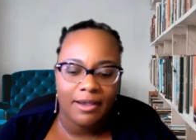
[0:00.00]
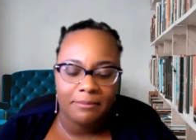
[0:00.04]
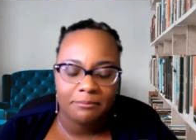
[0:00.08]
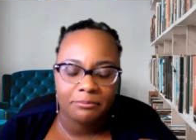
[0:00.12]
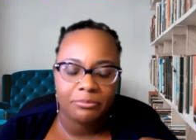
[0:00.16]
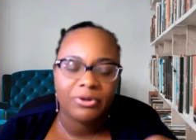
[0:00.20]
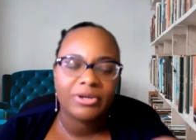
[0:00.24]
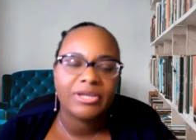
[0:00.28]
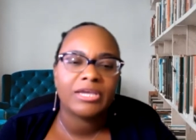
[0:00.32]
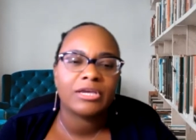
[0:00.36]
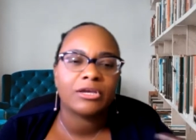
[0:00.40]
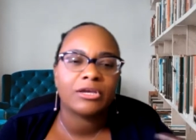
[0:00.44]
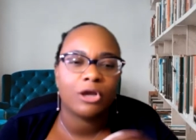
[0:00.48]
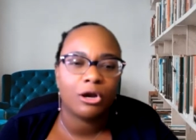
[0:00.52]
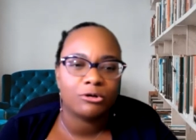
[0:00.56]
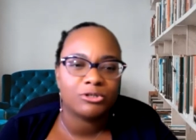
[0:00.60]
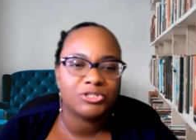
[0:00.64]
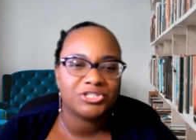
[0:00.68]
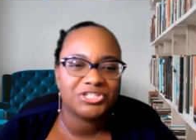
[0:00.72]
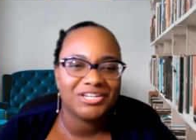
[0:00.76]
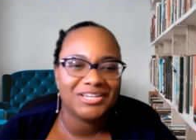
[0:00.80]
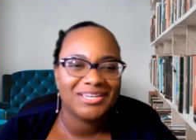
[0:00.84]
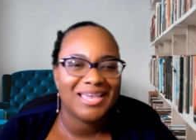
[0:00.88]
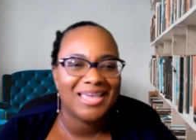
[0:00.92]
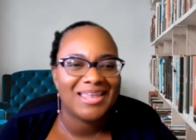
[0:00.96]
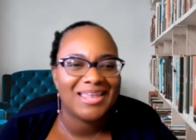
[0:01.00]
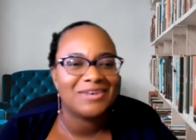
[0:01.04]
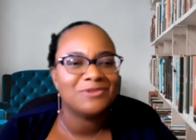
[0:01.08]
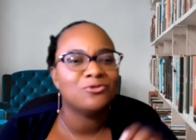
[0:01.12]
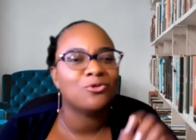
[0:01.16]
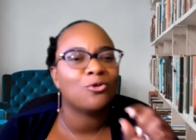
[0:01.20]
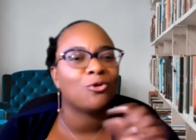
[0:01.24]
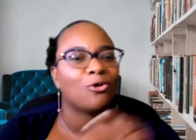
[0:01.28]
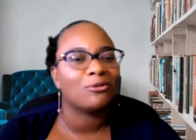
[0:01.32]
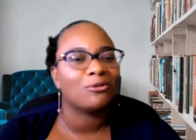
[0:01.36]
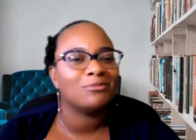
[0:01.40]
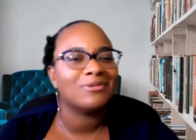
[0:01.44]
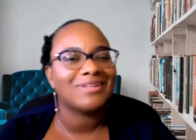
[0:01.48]
bringing coaching and
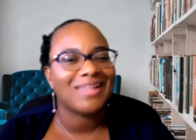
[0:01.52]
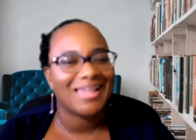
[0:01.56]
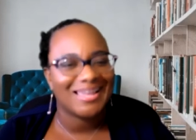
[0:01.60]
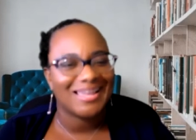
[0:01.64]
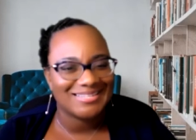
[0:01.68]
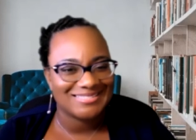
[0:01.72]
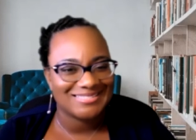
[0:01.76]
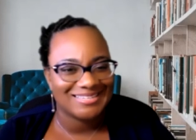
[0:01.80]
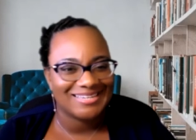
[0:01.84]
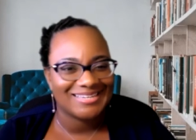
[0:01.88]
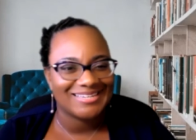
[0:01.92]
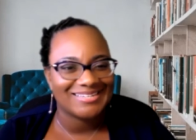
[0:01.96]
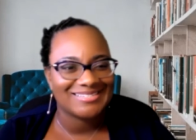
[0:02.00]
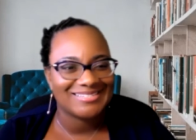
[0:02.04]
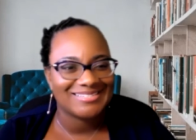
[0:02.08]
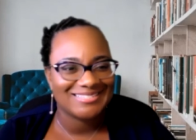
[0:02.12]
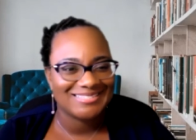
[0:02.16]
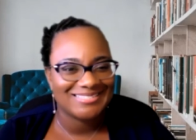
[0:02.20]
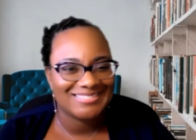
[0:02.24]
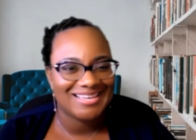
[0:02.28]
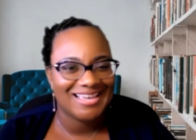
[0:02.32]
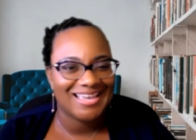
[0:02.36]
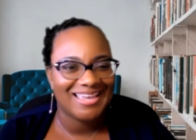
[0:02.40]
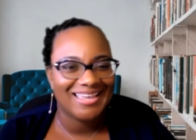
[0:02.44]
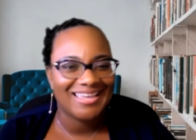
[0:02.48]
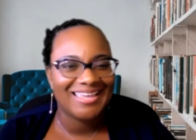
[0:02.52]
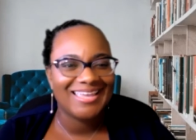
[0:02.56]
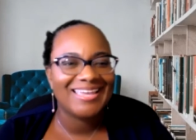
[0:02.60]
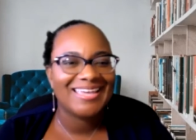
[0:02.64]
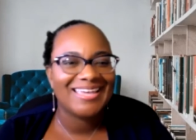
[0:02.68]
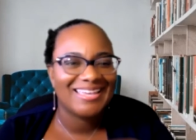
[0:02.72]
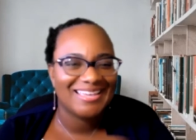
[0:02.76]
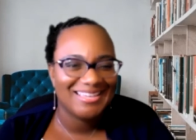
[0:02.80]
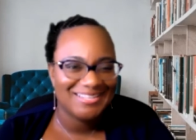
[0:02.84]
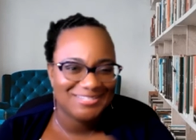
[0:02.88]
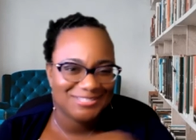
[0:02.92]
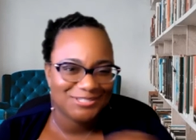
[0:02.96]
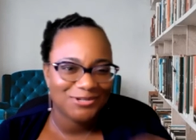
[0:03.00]
normalizing it to say,
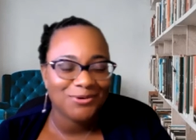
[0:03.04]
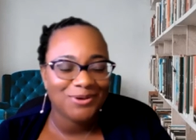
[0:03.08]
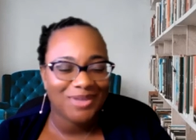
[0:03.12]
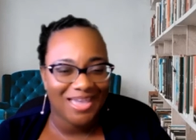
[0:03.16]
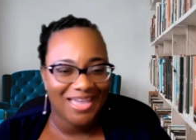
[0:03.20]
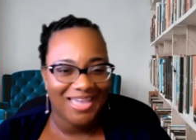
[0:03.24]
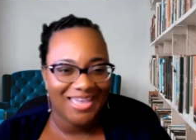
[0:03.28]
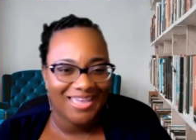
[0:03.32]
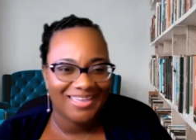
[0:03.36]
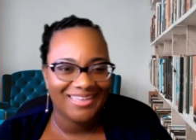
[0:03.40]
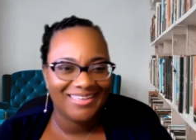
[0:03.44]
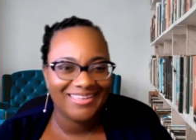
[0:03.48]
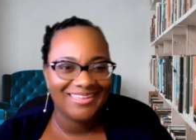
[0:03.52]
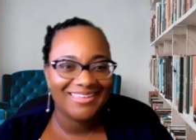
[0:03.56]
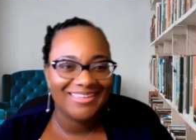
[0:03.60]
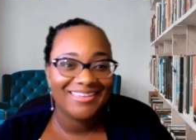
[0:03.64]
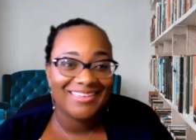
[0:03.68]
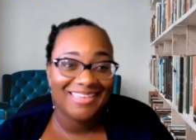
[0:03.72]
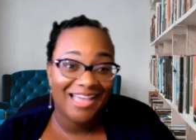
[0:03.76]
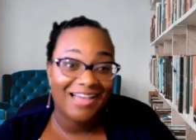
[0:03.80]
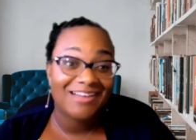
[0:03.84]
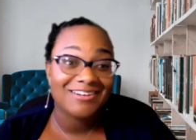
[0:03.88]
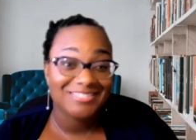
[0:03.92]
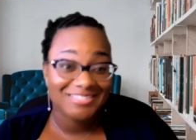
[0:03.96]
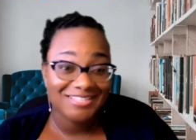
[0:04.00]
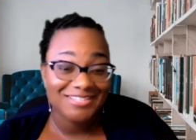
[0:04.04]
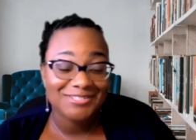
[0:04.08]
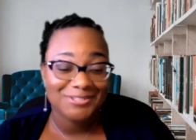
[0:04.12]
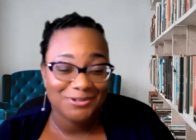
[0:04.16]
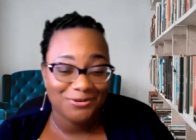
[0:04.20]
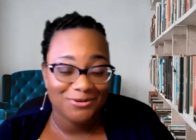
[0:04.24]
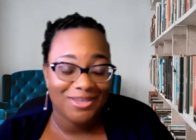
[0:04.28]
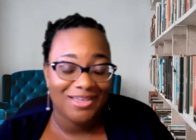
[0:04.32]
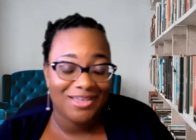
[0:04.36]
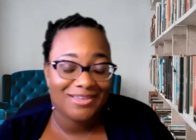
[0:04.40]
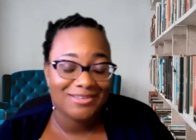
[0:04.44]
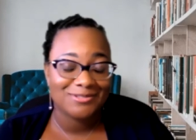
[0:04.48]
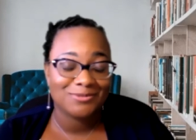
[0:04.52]
it's okay, counseling's
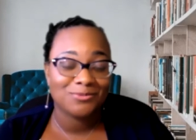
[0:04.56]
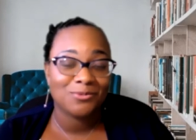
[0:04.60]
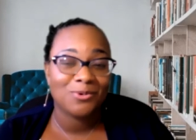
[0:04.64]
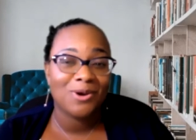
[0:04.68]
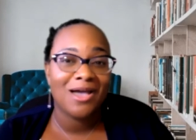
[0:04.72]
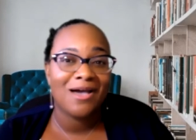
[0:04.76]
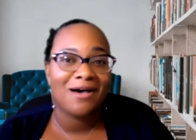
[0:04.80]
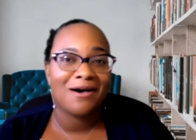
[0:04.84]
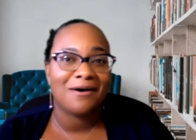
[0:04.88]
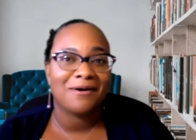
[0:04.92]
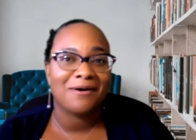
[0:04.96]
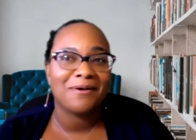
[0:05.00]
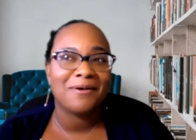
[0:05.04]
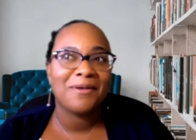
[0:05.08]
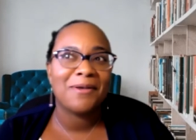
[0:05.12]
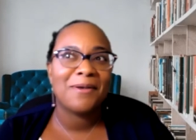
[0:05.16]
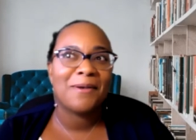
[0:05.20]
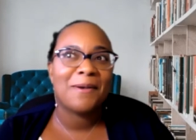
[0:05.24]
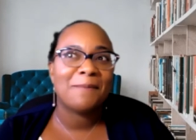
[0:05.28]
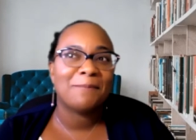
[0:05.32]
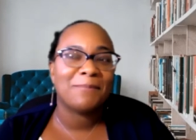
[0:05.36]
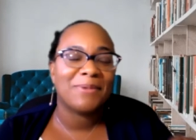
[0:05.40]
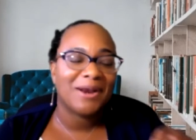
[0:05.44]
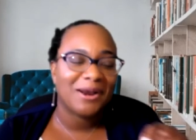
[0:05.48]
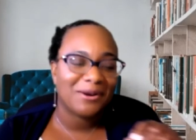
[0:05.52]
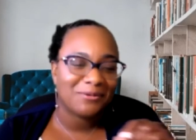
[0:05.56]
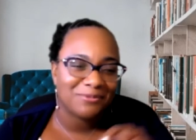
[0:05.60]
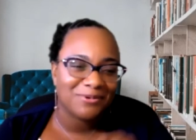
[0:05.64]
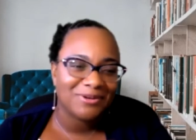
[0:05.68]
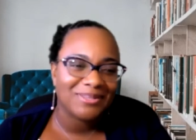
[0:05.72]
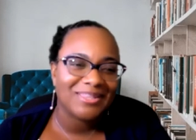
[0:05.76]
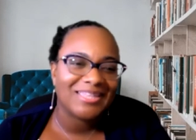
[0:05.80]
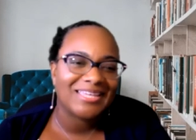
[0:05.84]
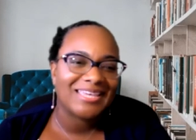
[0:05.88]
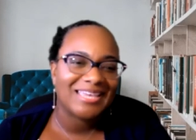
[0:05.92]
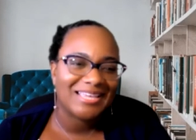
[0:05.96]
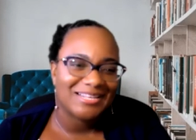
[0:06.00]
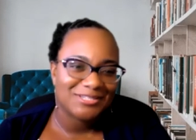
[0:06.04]
okay as well, but I
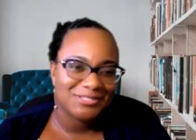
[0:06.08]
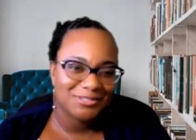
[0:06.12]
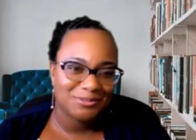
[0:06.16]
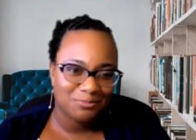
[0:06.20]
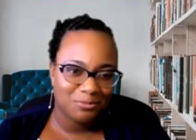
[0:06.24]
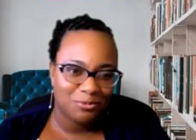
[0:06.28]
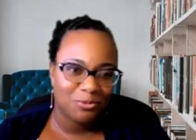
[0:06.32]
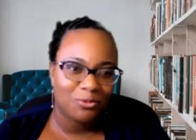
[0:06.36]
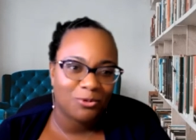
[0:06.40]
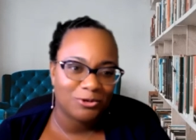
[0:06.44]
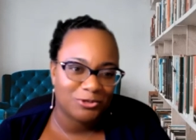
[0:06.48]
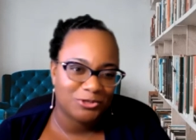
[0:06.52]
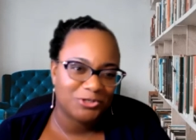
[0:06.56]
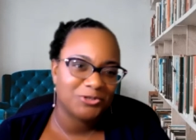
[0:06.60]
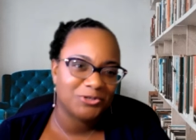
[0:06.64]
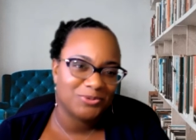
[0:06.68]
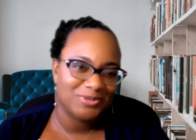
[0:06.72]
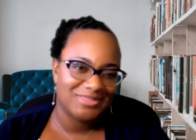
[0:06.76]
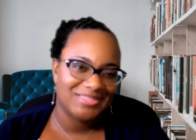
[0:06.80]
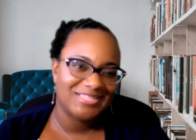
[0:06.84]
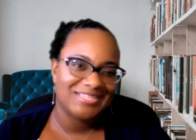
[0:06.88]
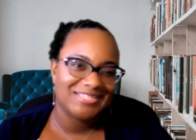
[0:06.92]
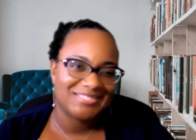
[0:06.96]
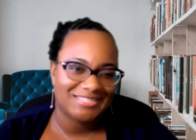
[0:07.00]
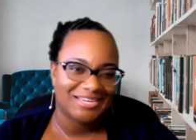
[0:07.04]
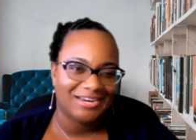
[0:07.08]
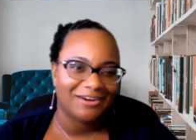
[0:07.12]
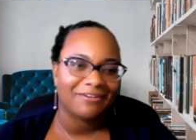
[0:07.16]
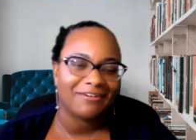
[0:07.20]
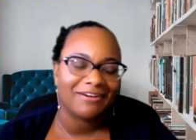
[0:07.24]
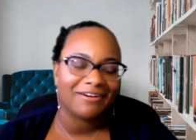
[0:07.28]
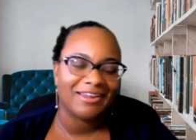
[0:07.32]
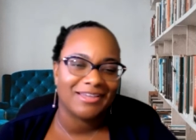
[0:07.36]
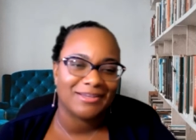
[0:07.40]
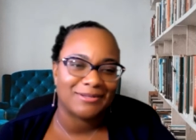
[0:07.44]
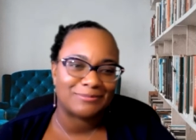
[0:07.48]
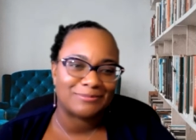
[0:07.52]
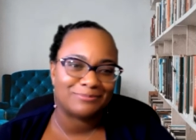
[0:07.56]
really can support you in this
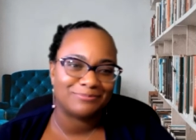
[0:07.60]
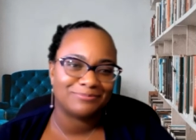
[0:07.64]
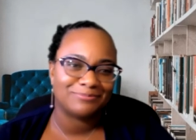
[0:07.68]
area.